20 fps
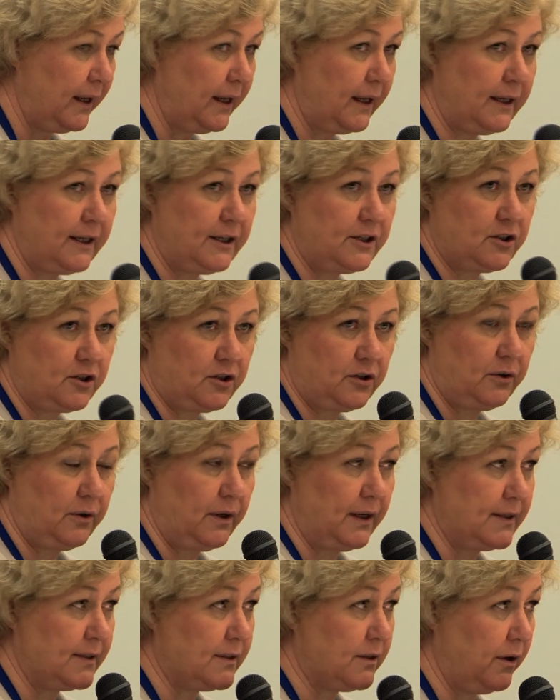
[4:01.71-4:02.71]
And it
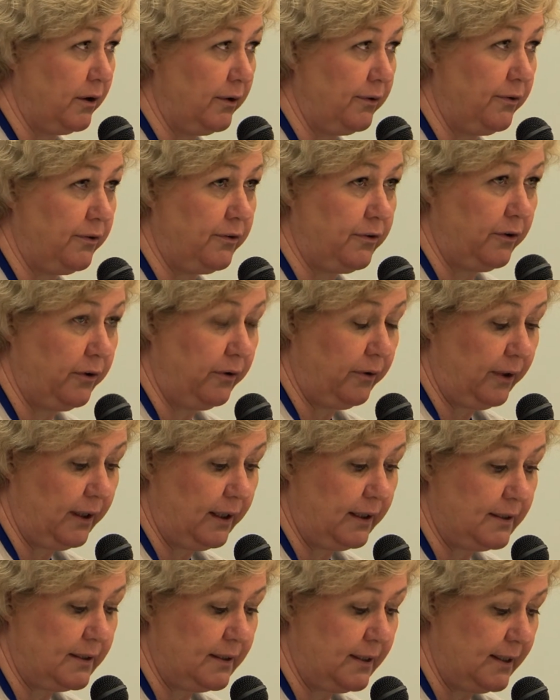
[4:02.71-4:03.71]
too has gone through
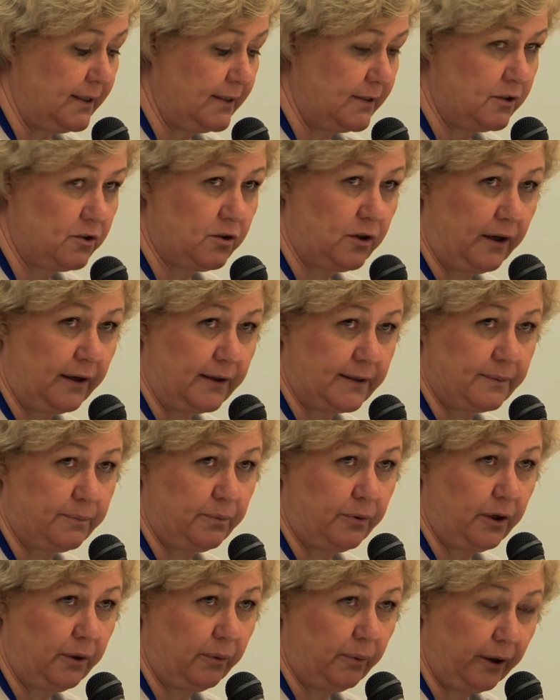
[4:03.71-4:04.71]
its trials
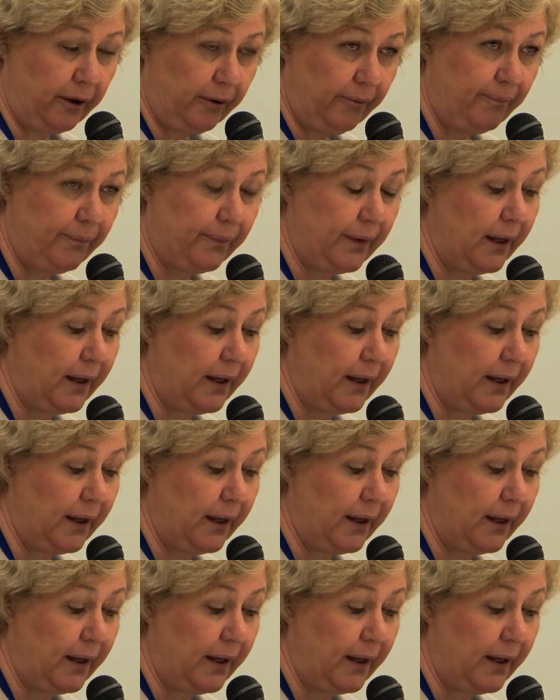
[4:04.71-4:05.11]
pretty well.